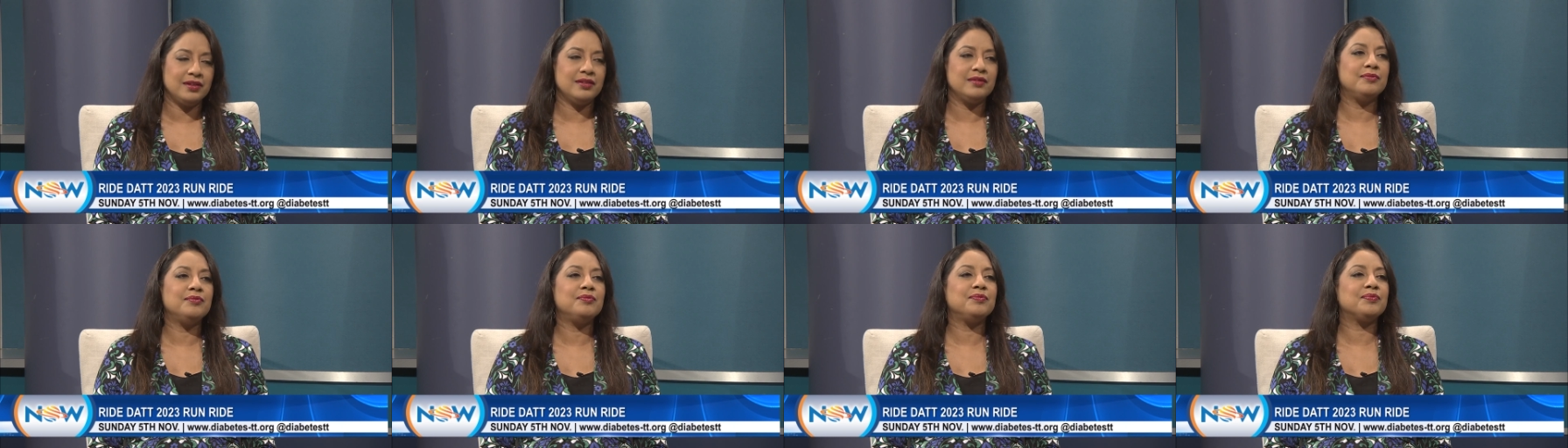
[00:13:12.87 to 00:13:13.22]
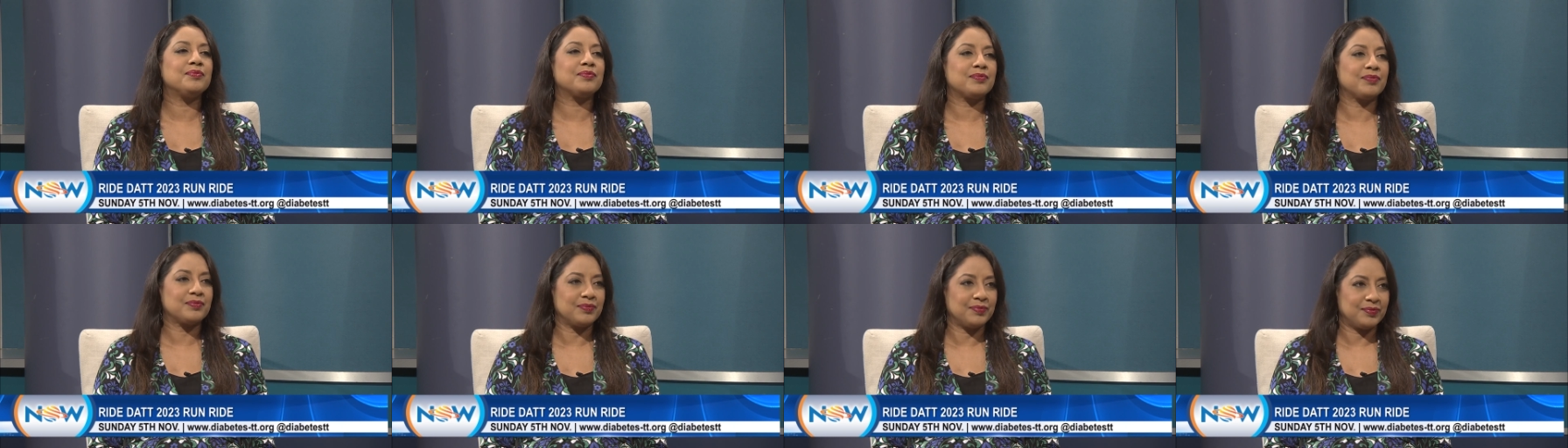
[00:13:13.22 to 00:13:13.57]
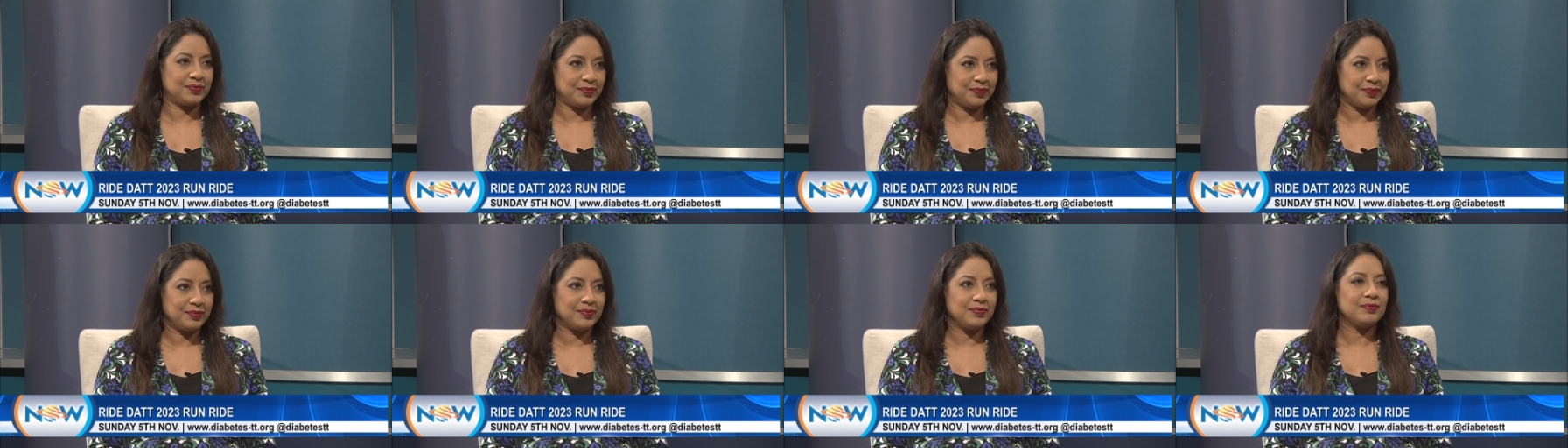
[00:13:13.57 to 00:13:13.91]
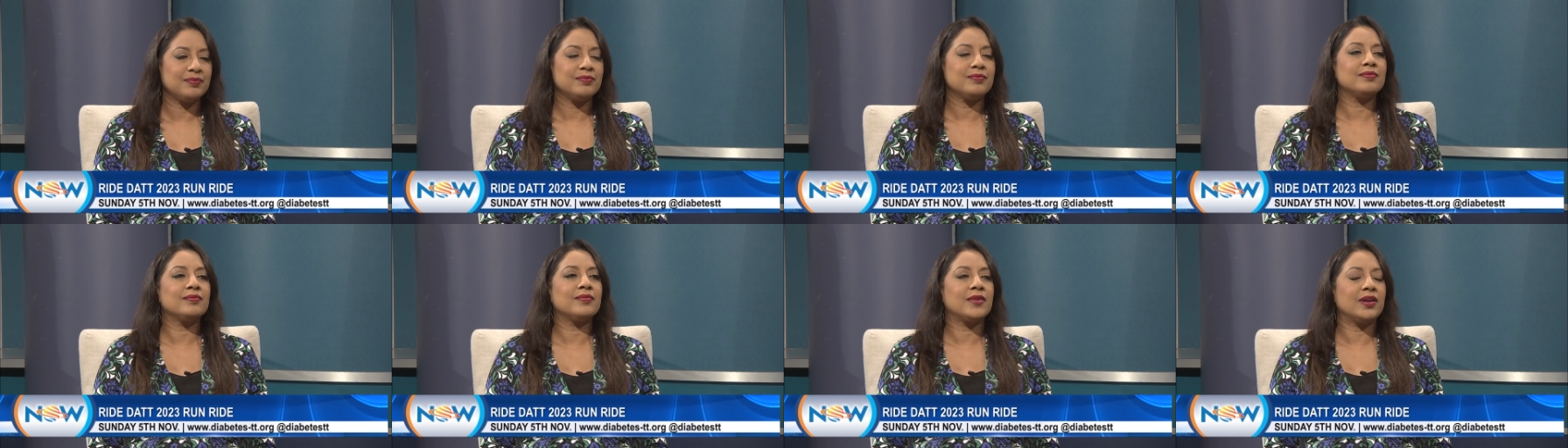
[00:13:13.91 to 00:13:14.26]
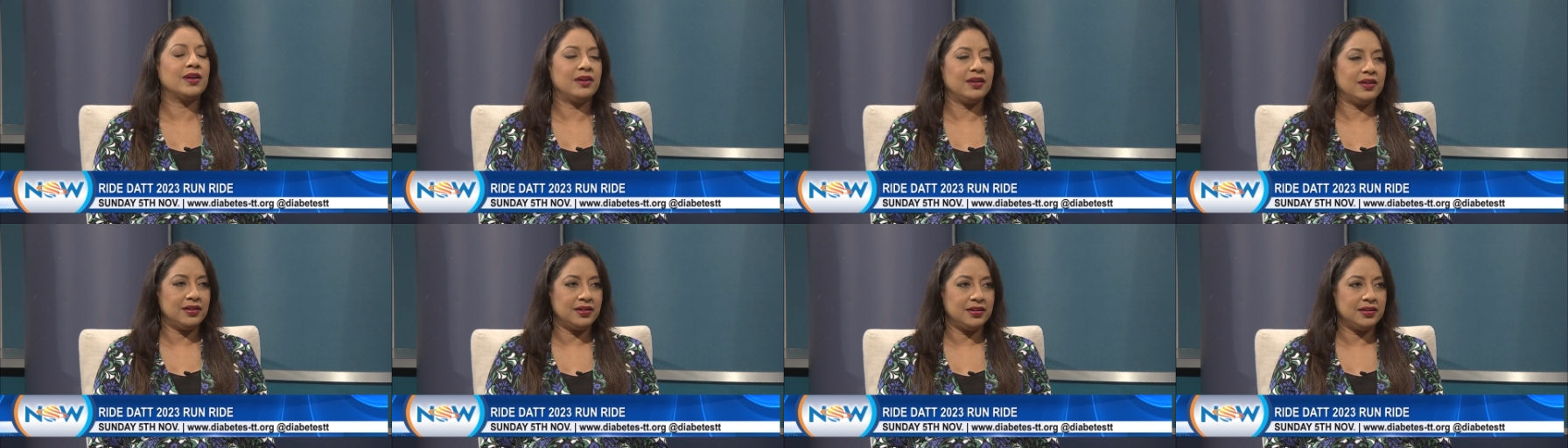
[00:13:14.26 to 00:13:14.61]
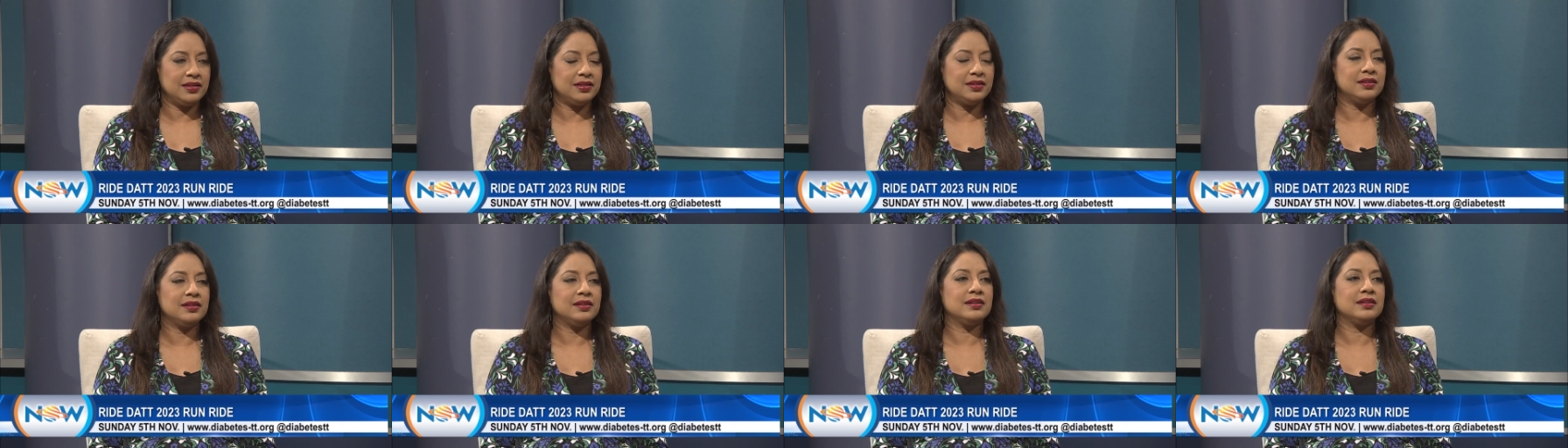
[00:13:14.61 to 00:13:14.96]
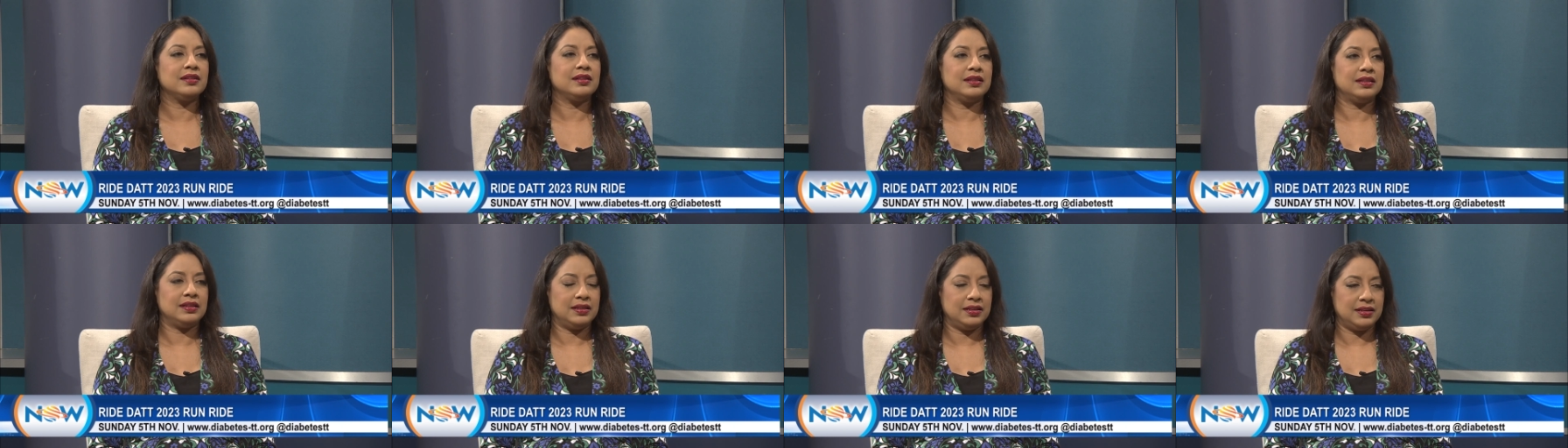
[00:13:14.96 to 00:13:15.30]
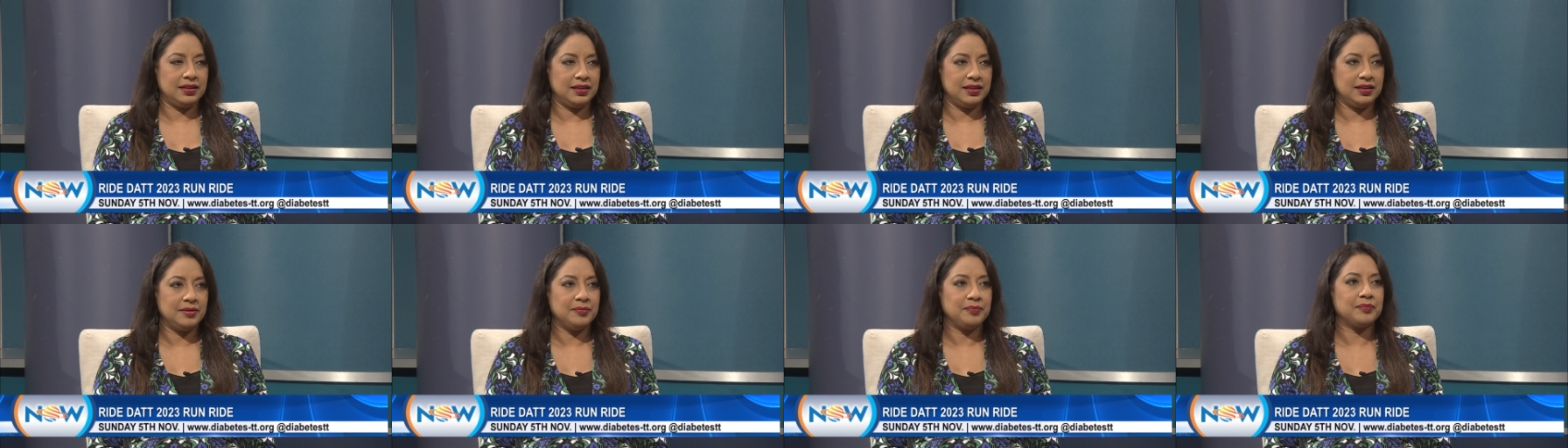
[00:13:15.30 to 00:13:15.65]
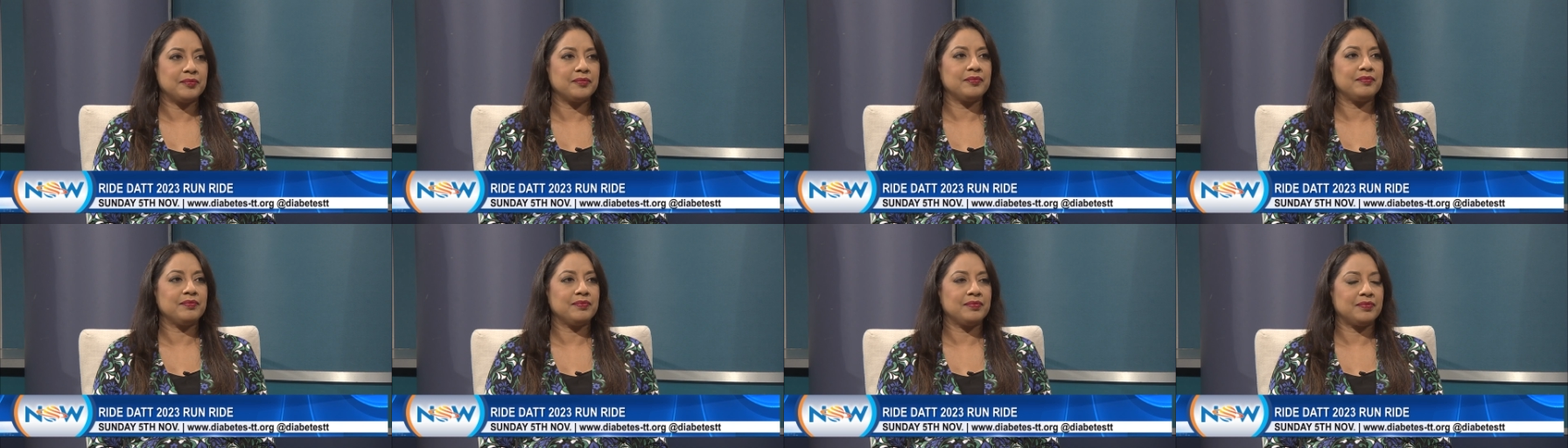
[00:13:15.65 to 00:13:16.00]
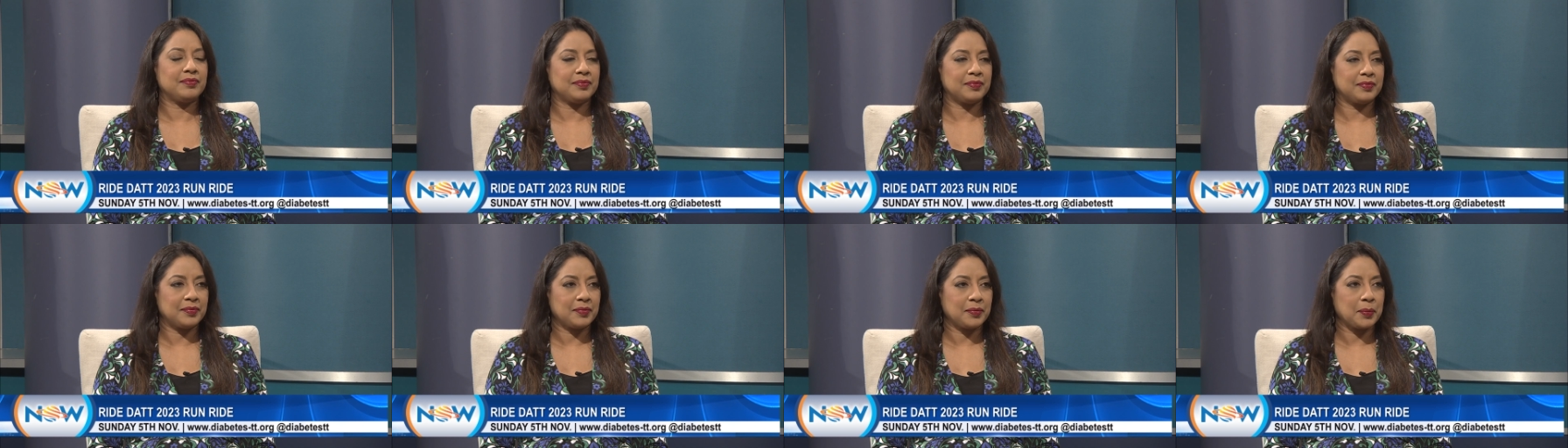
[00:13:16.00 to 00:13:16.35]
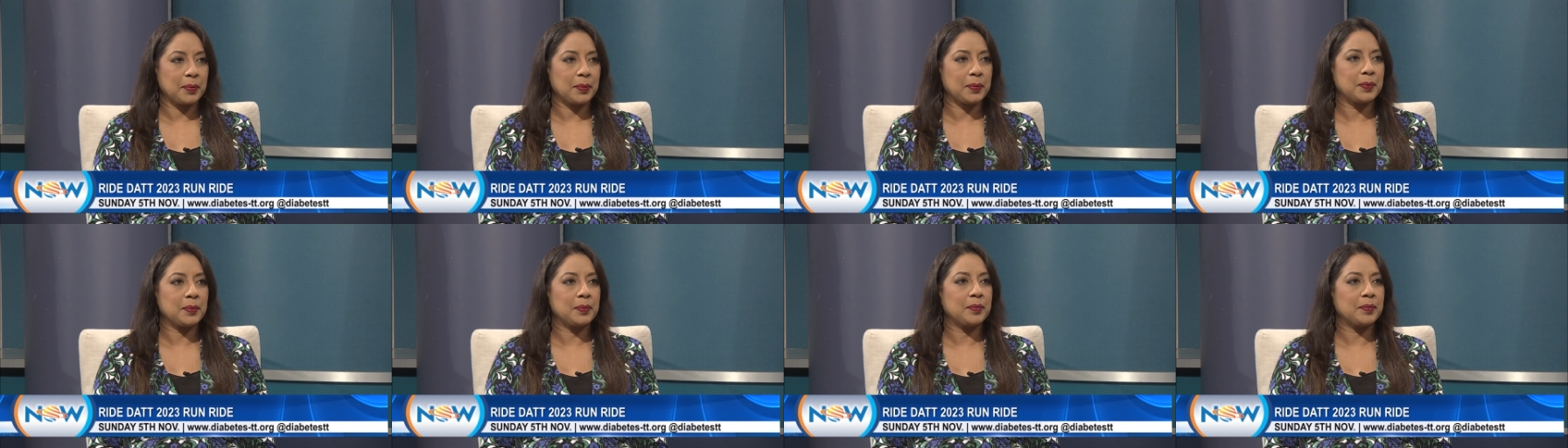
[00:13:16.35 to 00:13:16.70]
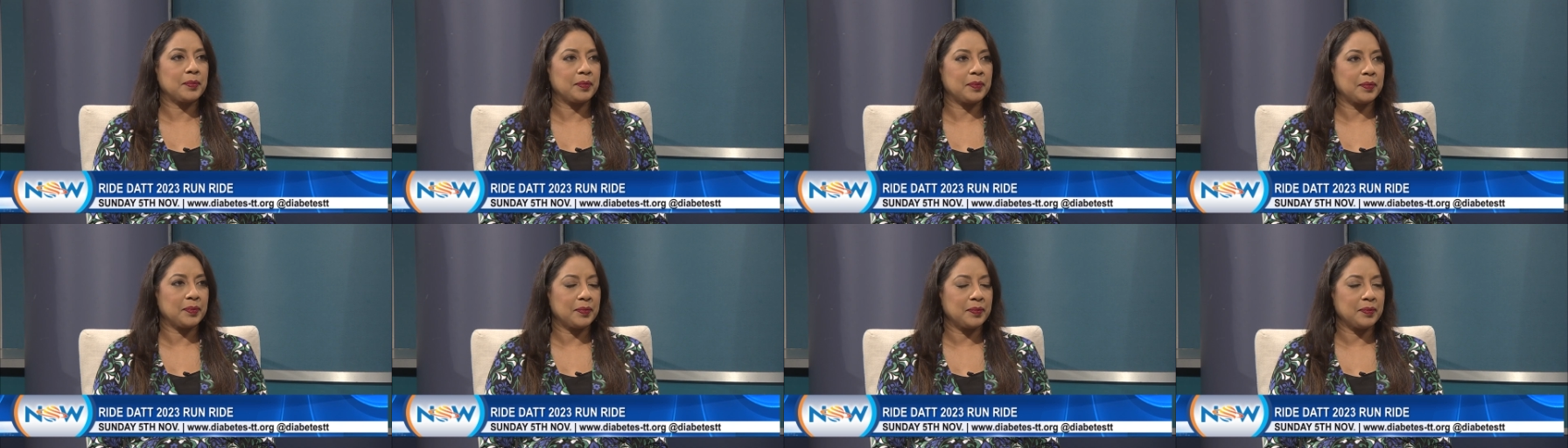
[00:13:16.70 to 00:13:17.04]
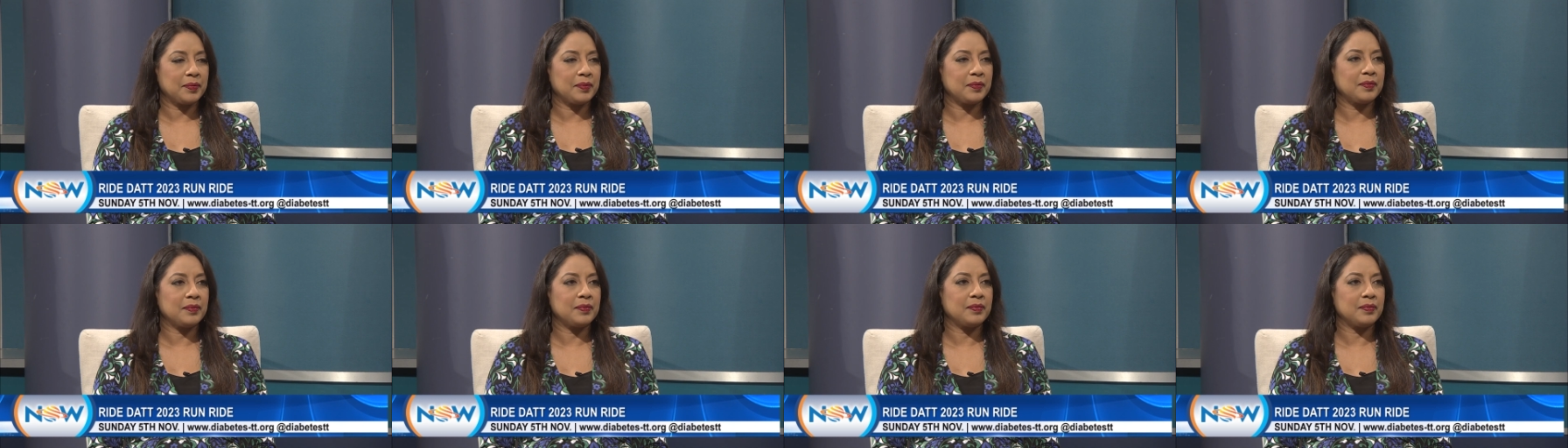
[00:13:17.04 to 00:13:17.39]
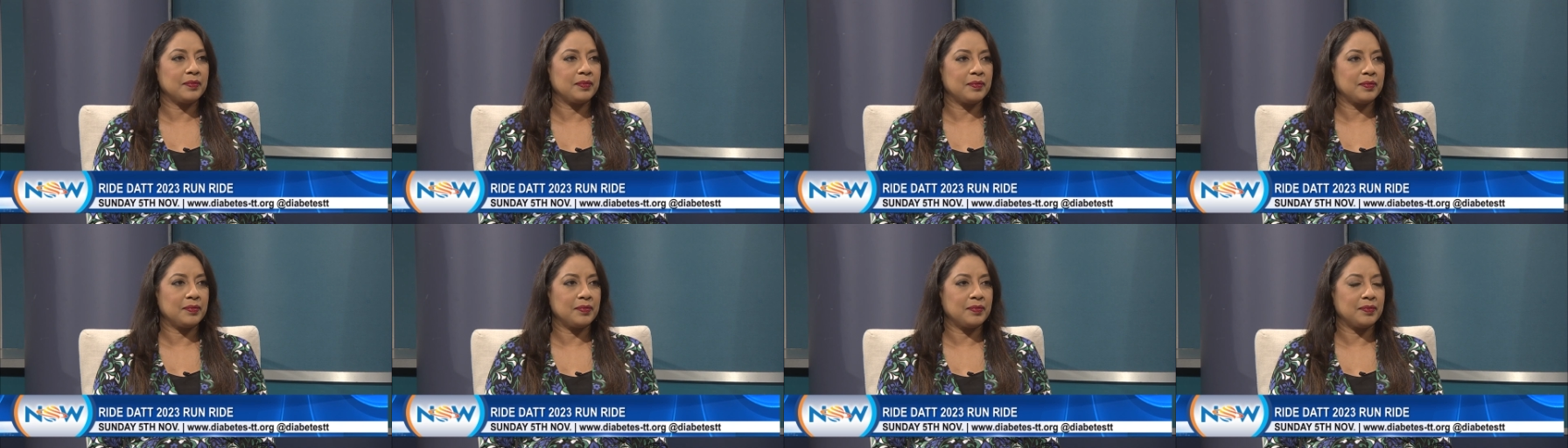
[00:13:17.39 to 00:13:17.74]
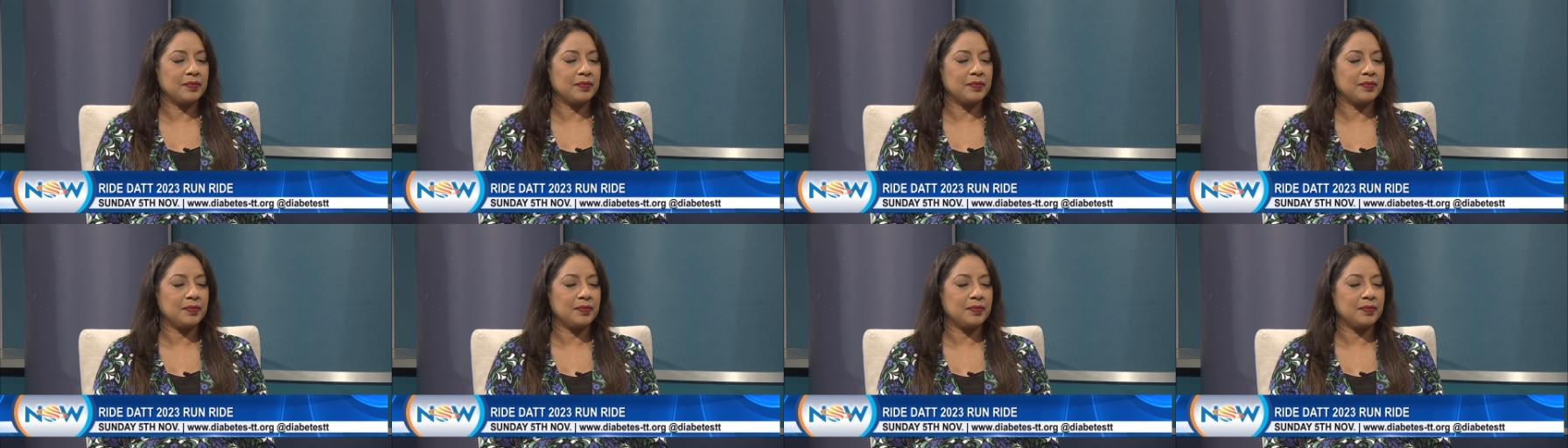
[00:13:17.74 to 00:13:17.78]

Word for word: the students and the teachers Good. as well because one of the issues we have are